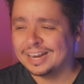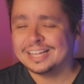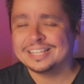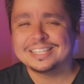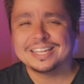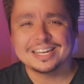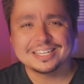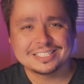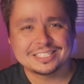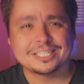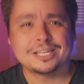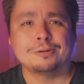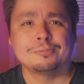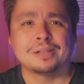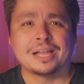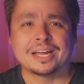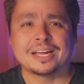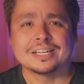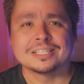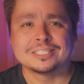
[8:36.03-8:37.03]
it does seem
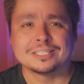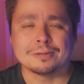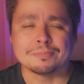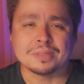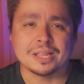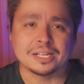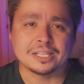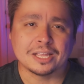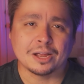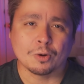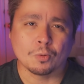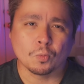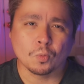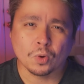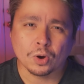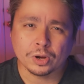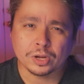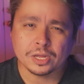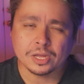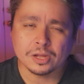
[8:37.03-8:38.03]
like it's something they're
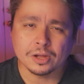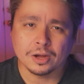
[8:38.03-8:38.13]
working